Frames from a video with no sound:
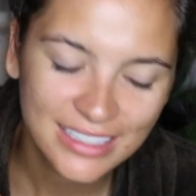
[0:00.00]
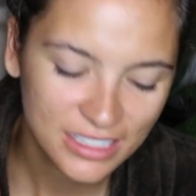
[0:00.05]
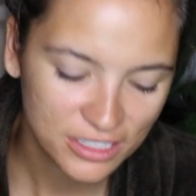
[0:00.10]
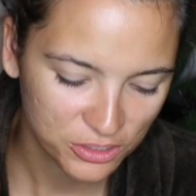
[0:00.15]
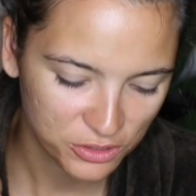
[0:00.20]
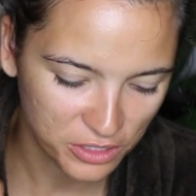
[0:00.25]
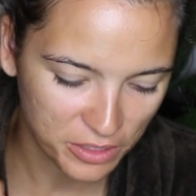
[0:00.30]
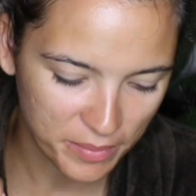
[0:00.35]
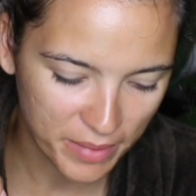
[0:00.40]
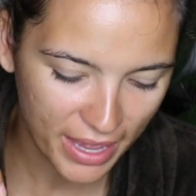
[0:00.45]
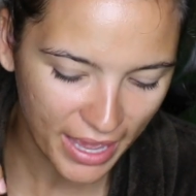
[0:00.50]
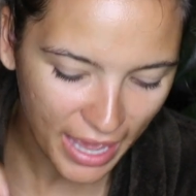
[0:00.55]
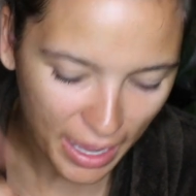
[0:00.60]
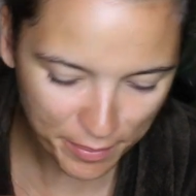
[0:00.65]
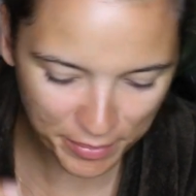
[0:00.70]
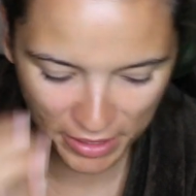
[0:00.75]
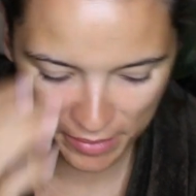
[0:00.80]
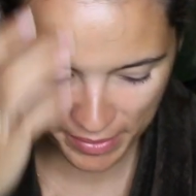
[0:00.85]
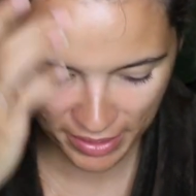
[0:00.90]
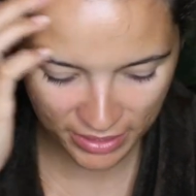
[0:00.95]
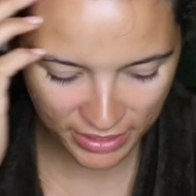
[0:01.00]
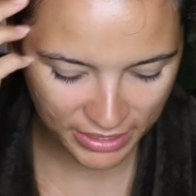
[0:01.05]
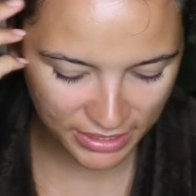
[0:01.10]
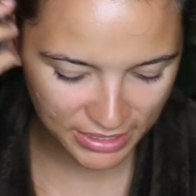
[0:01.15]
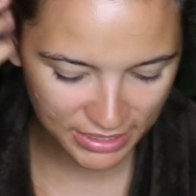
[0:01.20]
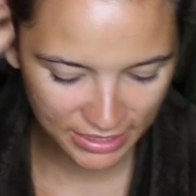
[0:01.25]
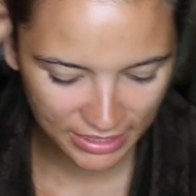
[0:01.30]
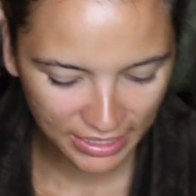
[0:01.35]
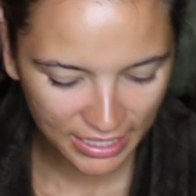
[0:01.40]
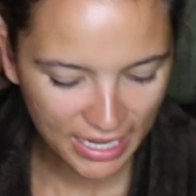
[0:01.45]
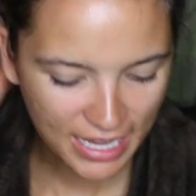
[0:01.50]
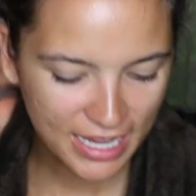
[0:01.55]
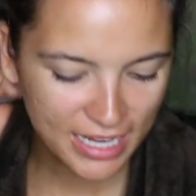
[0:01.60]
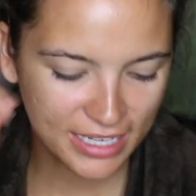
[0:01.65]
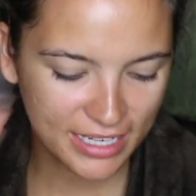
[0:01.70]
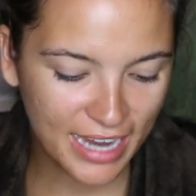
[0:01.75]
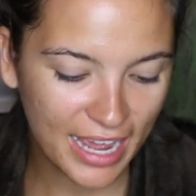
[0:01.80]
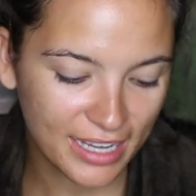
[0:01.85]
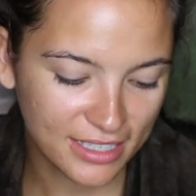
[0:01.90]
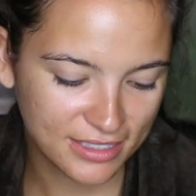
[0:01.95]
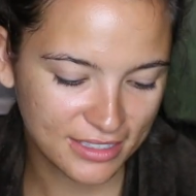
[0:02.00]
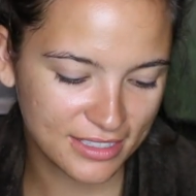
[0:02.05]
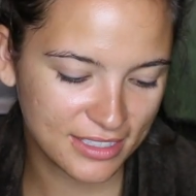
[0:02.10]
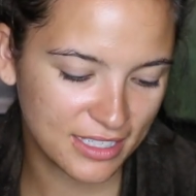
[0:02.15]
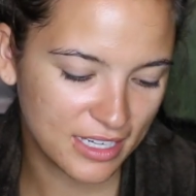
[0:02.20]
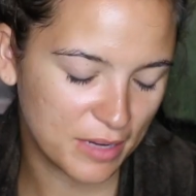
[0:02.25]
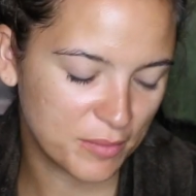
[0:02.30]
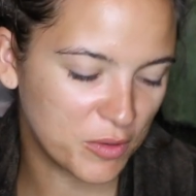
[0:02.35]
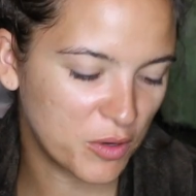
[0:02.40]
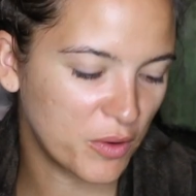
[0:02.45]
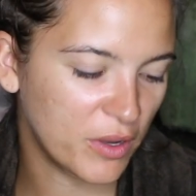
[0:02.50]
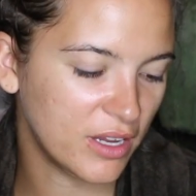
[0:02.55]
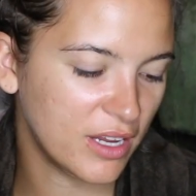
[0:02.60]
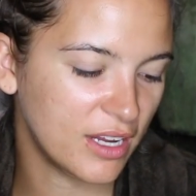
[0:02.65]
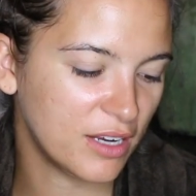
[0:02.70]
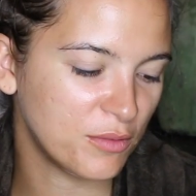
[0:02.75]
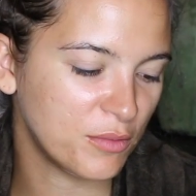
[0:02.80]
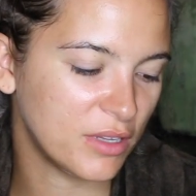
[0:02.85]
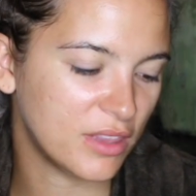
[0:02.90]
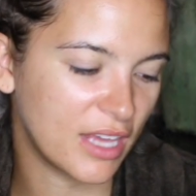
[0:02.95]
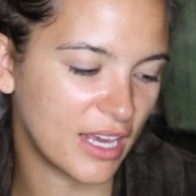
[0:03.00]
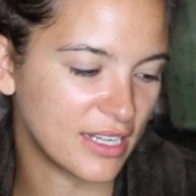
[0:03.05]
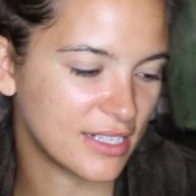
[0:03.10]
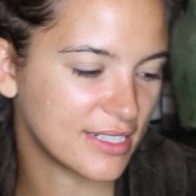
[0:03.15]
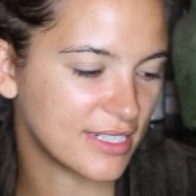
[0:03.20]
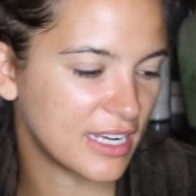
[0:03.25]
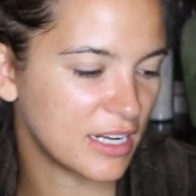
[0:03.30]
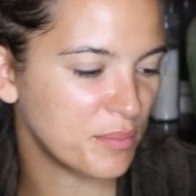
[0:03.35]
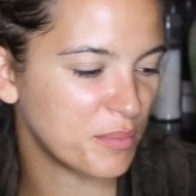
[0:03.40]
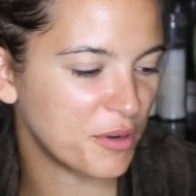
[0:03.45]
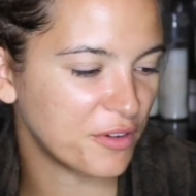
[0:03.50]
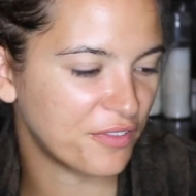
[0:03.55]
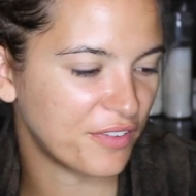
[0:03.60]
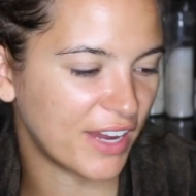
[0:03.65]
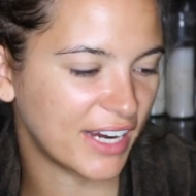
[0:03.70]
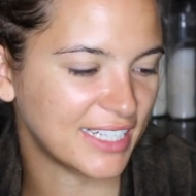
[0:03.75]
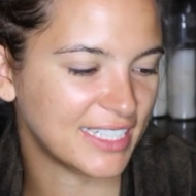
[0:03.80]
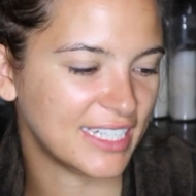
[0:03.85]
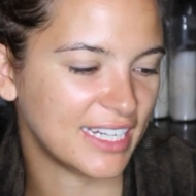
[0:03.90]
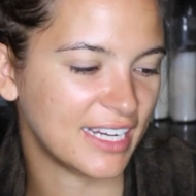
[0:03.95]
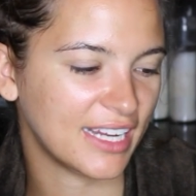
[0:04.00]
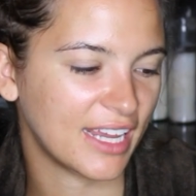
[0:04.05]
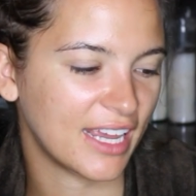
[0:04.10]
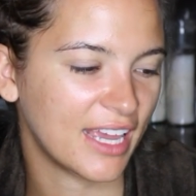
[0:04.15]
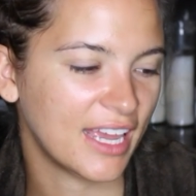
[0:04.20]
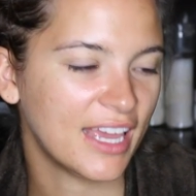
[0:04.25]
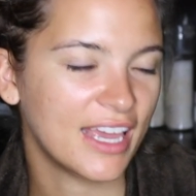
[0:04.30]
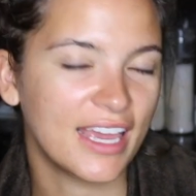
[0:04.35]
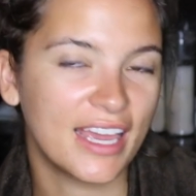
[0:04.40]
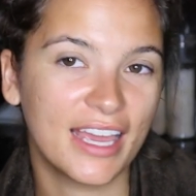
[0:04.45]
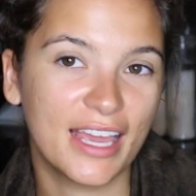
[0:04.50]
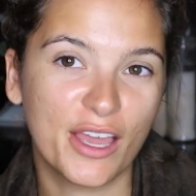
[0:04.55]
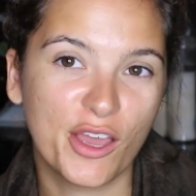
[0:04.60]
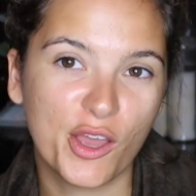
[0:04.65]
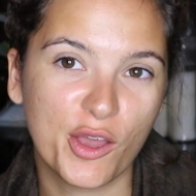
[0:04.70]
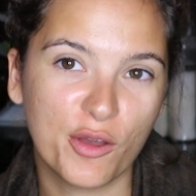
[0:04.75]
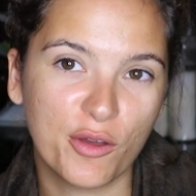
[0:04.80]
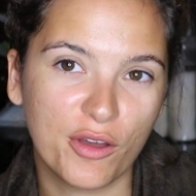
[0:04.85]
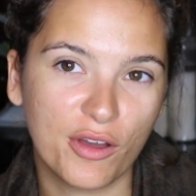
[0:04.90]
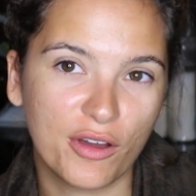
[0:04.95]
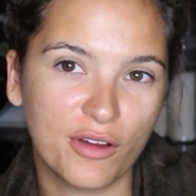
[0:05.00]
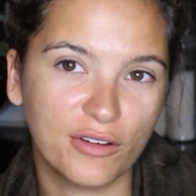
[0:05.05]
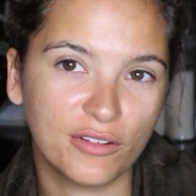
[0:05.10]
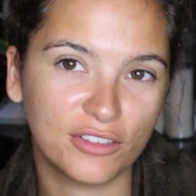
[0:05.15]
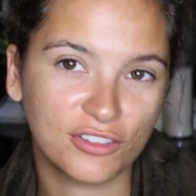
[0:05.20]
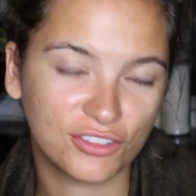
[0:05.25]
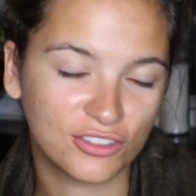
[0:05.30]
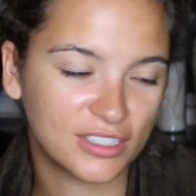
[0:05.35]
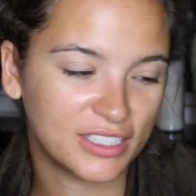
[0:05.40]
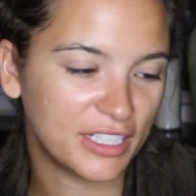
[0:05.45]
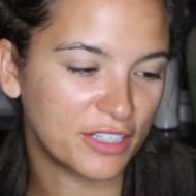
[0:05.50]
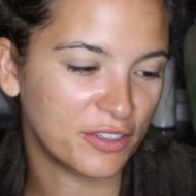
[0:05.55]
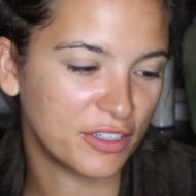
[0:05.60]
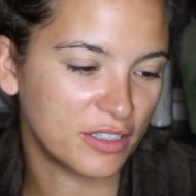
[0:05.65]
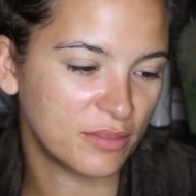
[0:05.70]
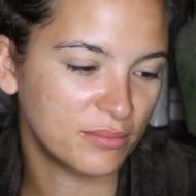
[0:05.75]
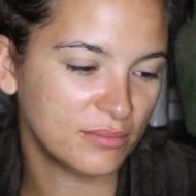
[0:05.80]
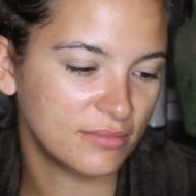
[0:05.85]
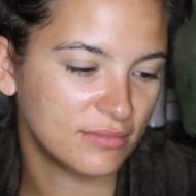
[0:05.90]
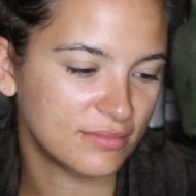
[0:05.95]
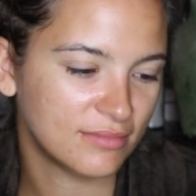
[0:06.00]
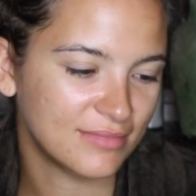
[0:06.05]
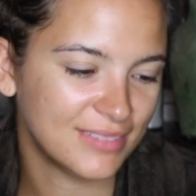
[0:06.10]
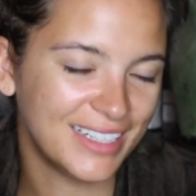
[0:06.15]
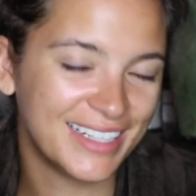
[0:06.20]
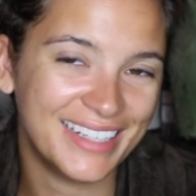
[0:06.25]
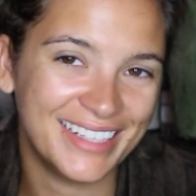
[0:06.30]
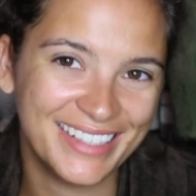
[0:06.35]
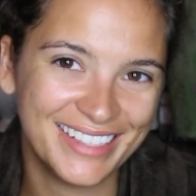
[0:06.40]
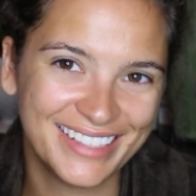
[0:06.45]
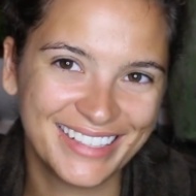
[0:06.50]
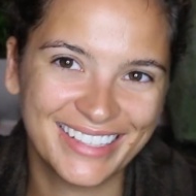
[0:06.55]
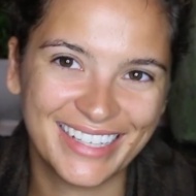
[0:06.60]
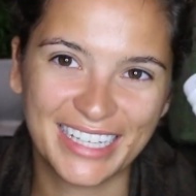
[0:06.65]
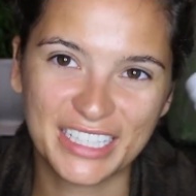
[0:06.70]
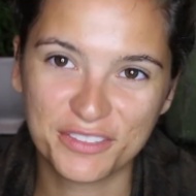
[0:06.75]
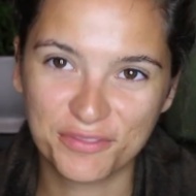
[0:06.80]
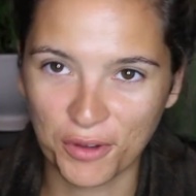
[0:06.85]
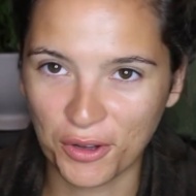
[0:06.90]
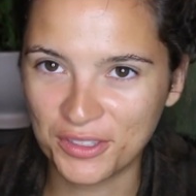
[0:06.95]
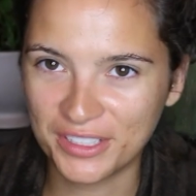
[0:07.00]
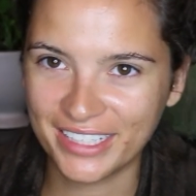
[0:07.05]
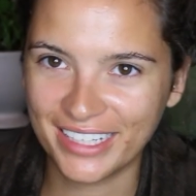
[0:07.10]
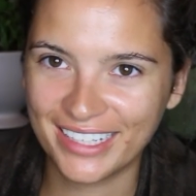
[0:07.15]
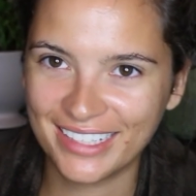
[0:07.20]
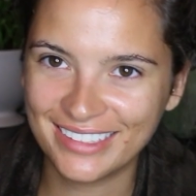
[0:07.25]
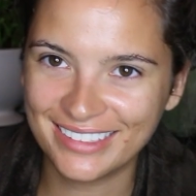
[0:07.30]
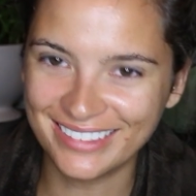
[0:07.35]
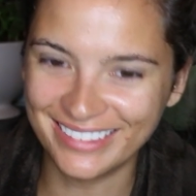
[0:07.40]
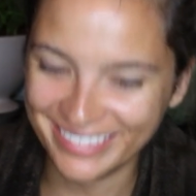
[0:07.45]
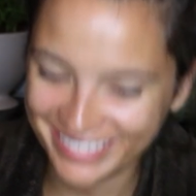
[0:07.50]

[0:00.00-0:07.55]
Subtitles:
So I'm happy about it. Next, I'm going in with a skin perfecting serum. Exfoliant.